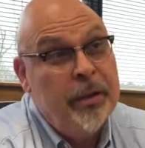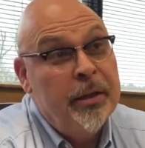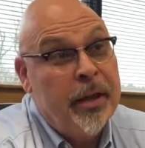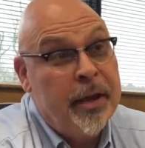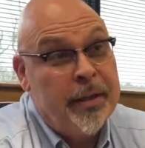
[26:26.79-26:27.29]

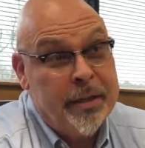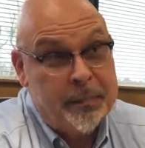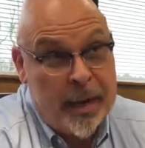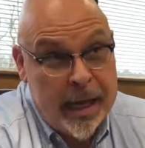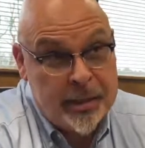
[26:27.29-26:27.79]
this
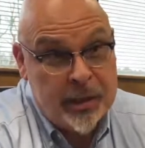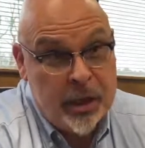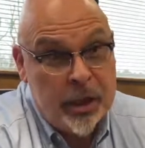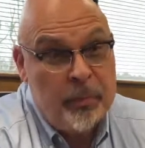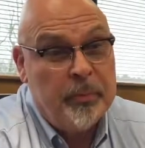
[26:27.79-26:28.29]
past
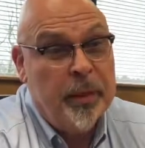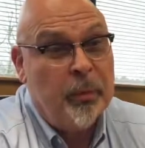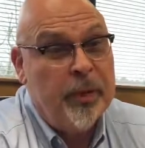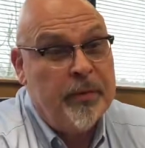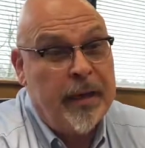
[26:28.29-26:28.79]
year, but
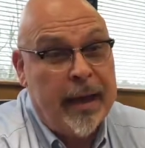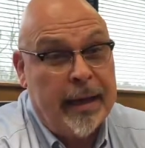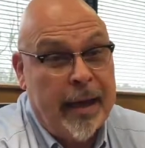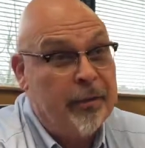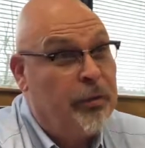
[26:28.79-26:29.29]
we've got a
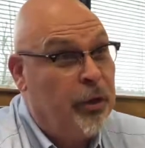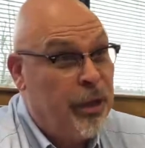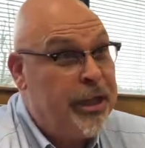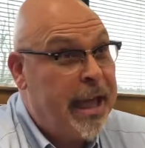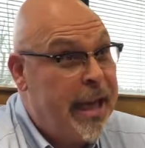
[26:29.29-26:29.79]
lot of
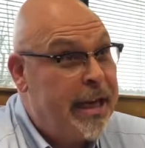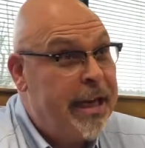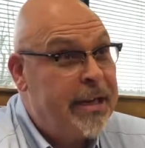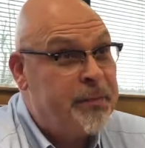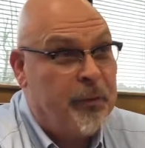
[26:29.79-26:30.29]
good
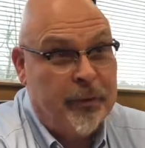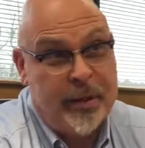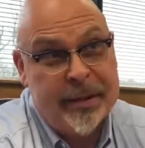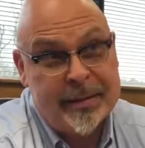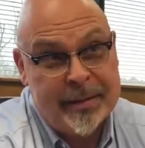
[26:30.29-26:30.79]
candidates. We're
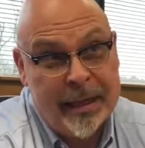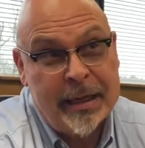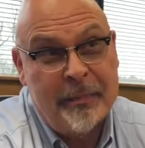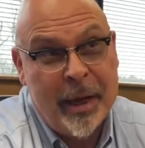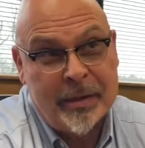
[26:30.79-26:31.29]
very excited
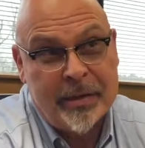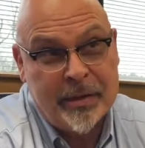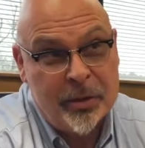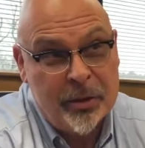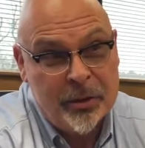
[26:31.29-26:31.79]
about the
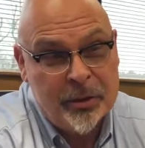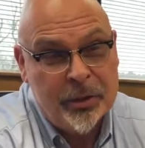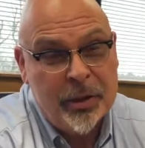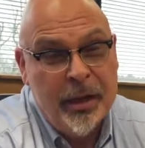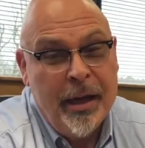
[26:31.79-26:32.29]
search.
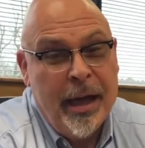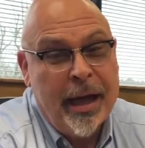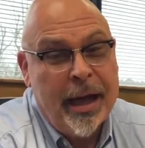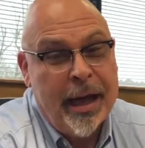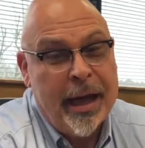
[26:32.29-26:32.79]

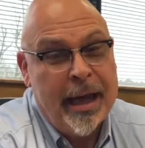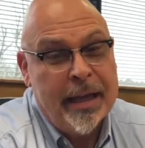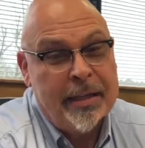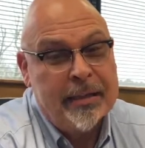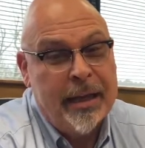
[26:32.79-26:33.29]

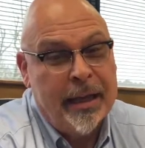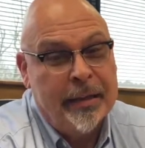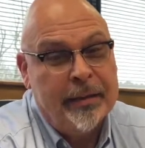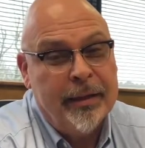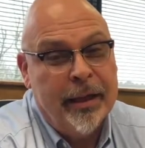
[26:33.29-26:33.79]

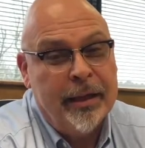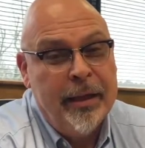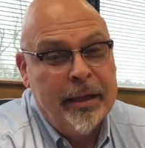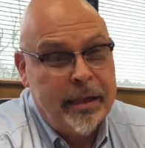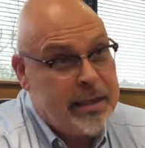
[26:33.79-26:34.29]
And
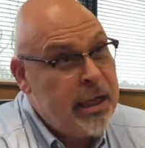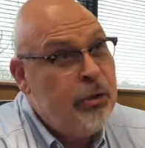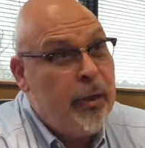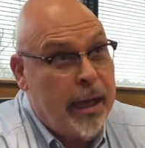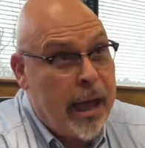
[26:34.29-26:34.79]

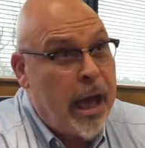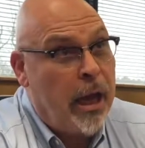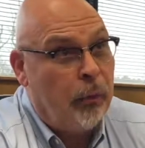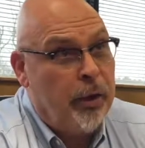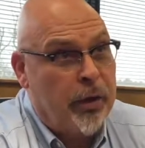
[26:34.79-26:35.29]
continuing
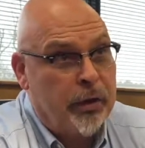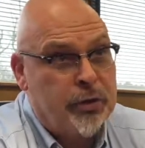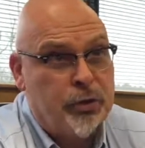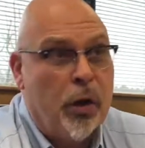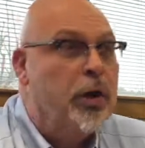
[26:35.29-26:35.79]
on with our
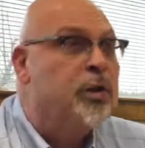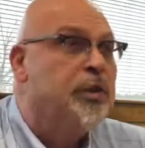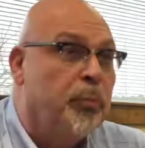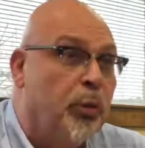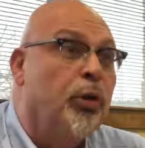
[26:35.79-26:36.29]
strong
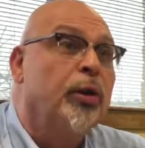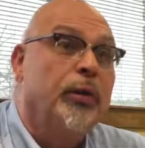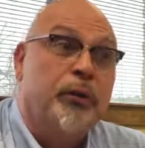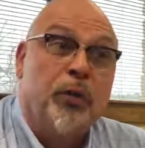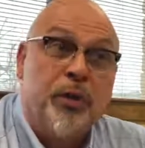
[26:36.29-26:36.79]
support of the
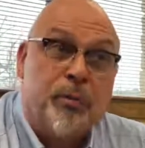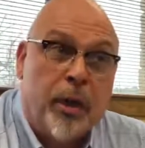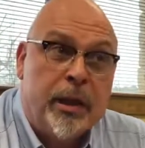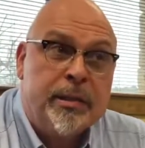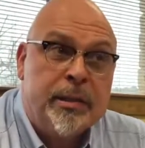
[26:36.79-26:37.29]
forest
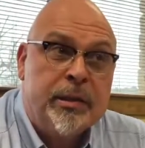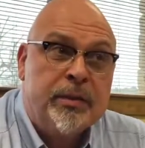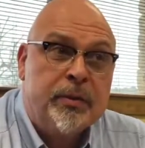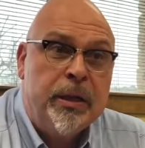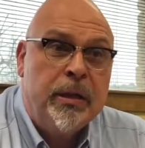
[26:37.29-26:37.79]
products industry,